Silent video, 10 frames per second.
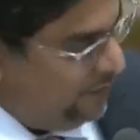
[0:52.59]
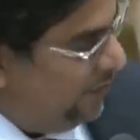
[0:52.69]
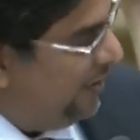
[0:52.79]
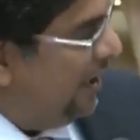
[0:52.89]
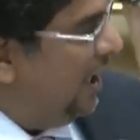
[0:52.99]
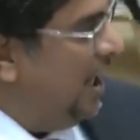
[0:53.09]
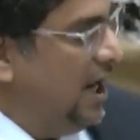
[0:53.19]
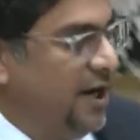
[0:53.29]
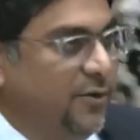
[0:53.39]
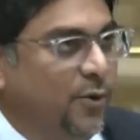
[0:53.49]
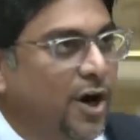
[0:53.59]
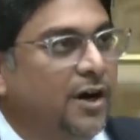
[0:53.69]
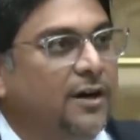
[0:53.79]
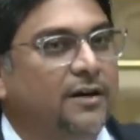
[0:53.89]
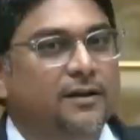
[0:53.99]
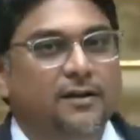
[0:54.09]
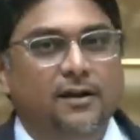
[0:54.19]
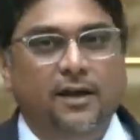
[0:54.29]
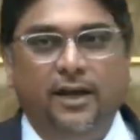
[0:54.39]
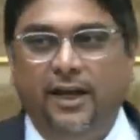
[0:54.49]
for their hard work
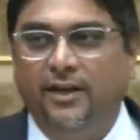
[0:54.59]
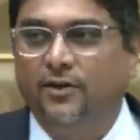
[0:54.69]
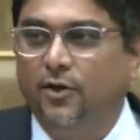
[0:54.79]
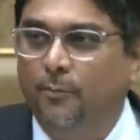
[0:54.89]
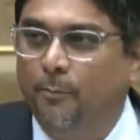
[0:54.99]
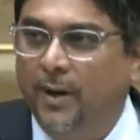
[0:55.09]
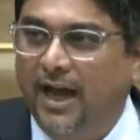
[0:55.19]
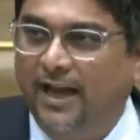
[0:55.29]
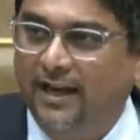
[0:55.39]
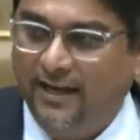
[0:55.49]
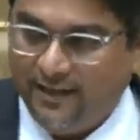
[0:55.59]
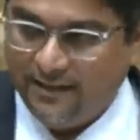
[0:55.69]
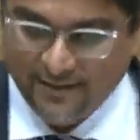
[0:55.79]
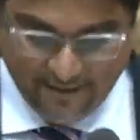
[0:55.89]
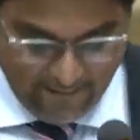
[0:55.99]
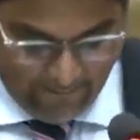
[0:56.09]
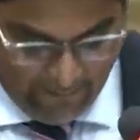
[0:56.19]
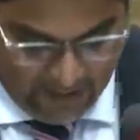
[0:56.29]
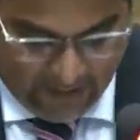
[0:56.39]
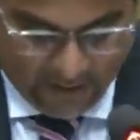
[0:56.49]
in compiling
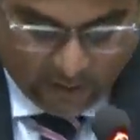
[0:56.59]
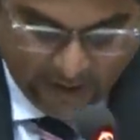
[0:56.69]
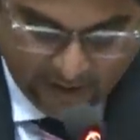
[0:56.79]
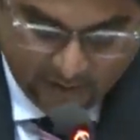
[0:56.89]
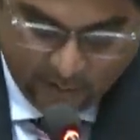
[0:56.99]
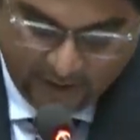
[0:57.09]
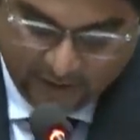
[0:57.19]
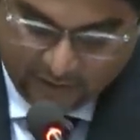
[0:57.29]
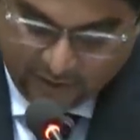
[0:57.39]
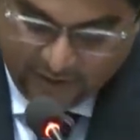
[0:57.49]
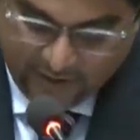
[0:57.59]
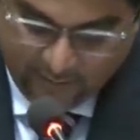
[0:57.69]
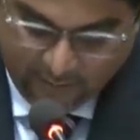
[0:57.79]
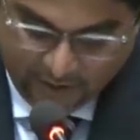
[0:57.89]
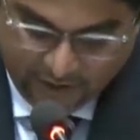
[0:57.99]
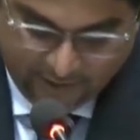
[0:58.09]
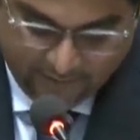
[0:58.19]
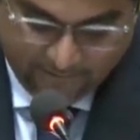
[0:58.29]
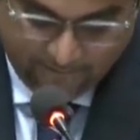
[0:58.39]
the 2023 budget.